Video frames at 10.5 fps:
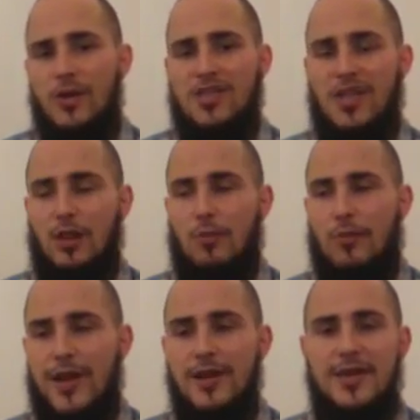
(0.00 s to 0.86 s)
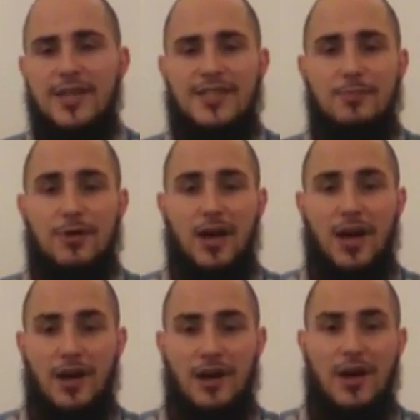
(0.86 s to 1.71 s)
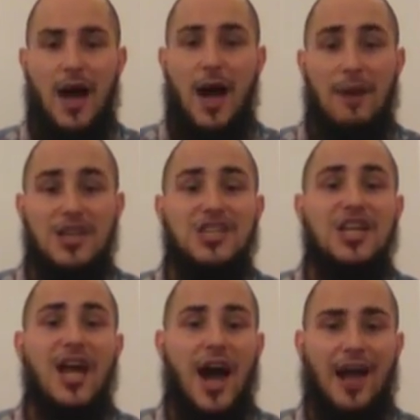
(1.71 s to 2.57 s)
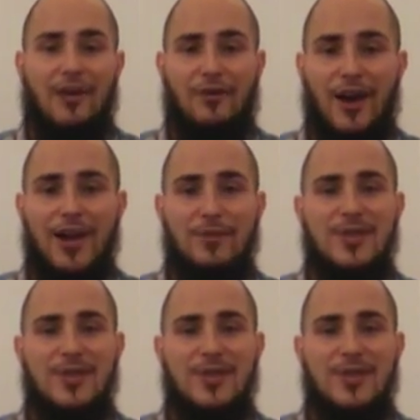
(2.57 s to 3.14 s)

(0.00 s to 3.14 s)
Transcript: we celebrate Simchat HaMashiach, right?